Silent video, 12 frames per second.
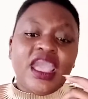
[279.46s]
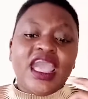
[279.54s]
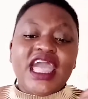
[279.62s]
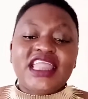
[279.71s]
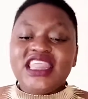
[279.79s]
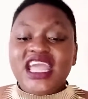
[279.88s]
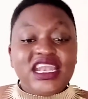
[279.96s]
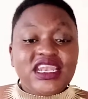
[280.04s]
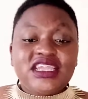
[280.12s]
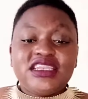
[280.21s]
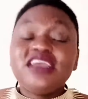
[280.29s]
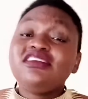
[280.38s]
And
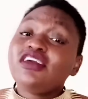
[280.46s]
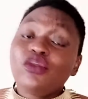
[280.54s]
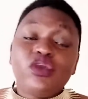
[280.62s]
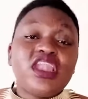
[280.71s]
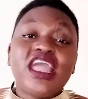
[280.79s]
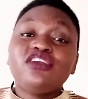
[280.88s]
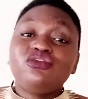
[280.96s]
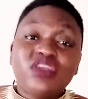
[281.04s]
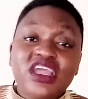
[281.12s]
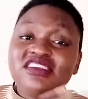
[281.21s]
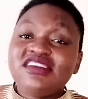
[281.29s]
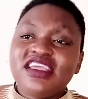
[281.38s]
then later on, like 2
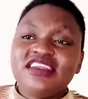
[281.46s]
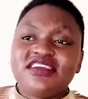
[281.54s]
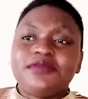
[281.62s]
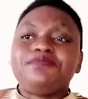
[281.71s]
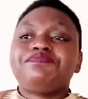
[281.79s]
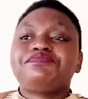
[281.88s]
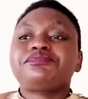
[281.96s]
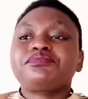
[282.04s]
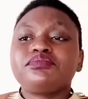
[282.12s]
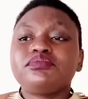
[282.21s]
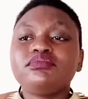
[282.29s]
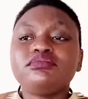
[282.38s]
days later,
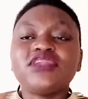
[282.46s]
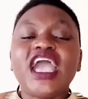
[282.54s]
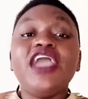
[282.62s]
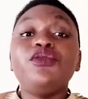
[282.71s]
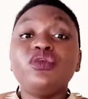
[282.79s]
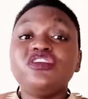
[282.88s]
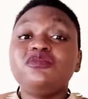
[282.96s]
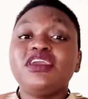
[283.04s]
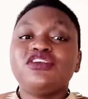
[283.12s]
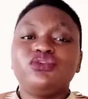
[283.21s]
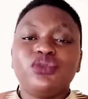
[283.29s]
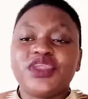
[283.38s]
I wrote my
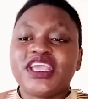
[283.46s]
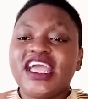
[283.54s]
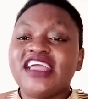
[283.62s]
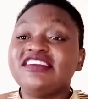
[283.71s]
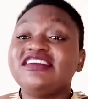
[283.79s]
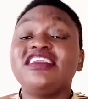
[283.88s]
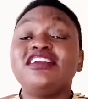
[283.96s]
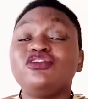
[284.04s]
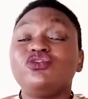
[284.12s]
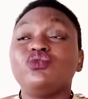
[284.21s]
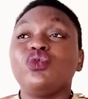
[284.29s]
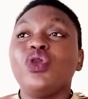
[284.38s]
story and sent it
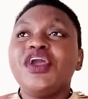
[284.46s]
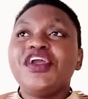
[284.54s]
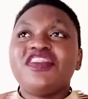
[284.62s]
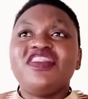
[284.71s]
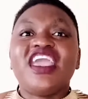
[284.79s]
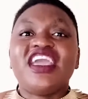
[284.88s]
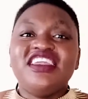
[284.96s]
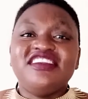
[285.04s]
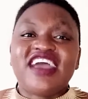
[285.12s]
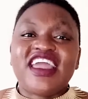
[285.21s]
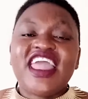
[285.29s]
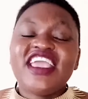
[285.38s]
to the
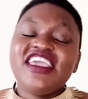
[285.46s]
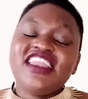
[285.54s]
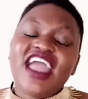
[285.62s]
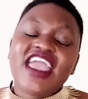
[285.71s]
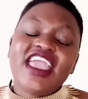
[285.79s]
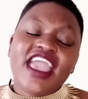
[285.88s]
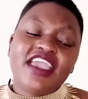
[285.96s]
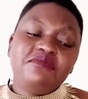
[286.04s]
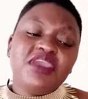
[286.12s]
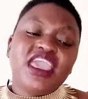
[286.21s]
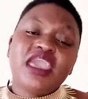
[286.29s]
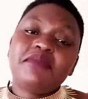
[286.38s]
editor. I
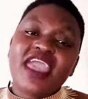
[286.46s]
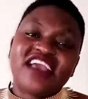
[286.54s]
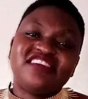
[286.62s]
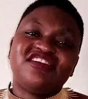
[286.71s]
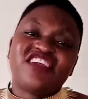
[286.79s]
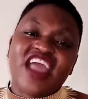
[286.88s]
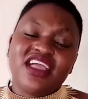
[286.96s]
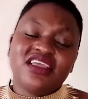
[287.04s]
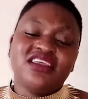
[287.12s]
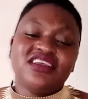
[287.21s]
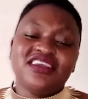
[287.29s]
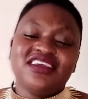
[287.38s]
became extra.
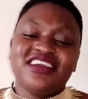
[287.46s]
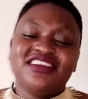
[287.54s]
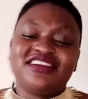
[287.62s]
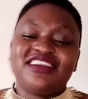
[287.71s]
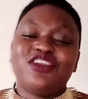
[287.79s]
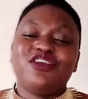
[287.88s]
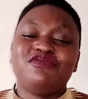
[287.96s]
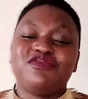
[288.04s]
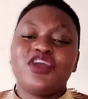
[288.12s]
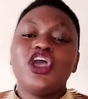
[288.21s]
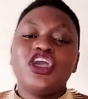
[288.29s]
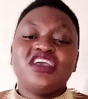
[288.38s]
Instead of
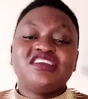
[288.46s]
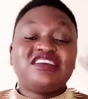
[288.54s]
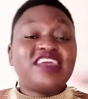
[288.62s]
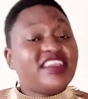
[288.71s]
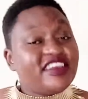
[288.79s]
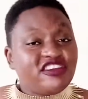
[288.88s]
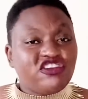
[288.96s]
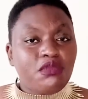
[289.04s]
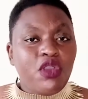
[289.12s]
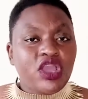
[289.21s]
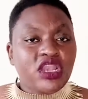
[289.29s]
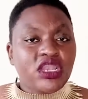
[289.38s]
starting
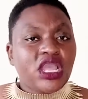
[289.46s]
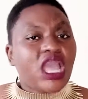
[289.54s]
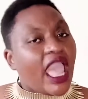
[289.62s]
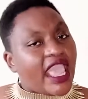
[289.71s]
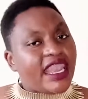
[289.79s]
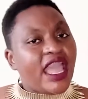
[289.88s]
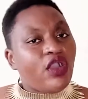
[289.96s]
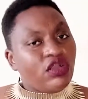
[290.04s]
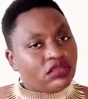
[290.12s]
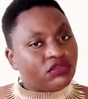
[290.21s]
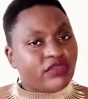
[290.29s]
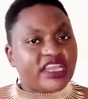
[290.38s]
small, I
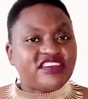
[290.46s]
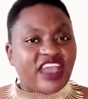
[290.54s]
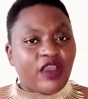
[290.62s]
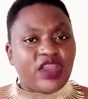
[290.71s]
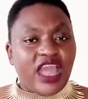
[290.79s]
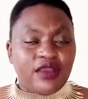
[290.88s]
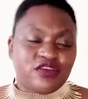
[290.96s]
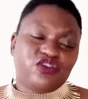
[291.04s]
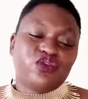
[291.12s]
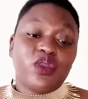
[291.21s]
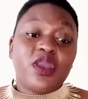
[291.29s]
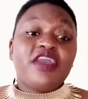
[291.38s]
now went all out.
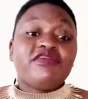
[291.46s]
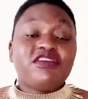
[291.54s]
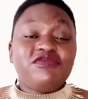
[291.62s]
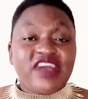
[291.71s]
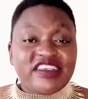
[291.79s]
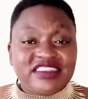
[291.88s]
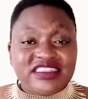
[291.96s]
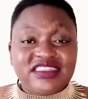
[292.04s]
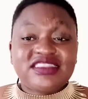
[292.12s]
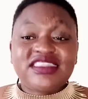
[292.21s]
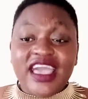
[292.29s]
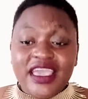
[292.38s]
So the first
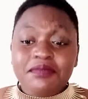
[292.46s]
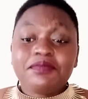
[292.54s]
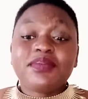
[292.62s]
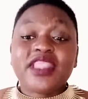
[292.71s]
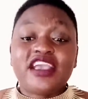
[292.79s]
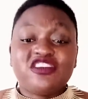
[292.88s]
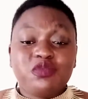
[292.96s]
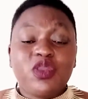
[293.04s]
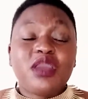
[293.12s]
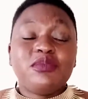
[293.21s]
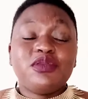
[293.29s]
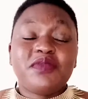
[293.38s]
time I
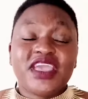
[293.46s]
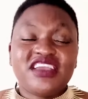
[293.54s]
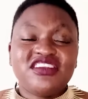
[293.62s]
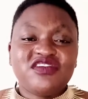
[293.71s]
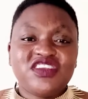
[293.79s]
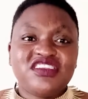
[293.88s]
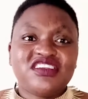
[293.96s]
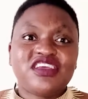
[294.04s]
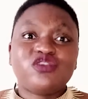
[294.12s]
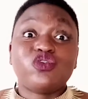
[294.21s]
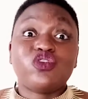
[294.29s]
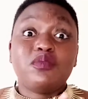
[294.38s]
spoke about my HIV
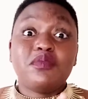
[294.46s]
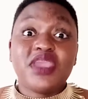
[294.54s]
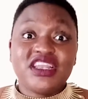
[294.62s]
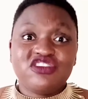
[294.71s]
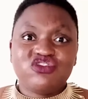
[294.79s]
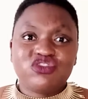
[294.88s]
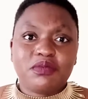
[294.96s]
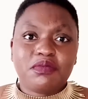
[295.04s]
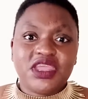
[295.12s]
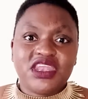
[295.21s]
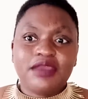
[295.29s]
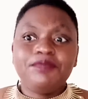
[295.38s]
status was on mainstream
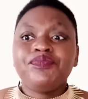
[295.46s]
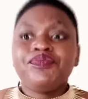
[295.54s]
media.